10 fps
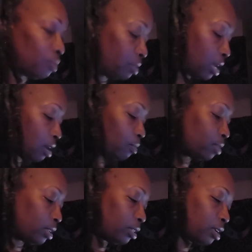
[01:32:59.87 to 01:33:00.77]
We at
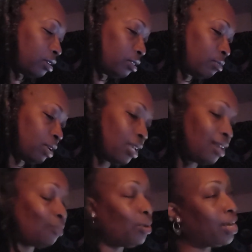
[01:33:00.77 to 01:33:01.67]
133
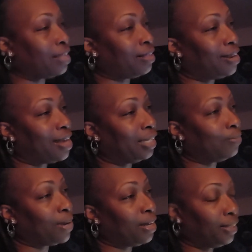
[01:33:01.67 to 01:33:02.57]
and we at the
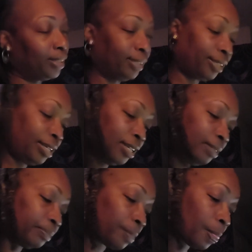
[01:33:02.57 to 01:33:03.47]
last page. You
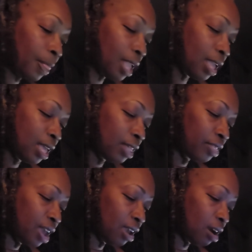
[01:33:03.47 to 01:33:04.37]
see,
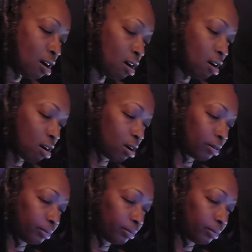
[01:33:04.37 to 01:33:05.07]
they are,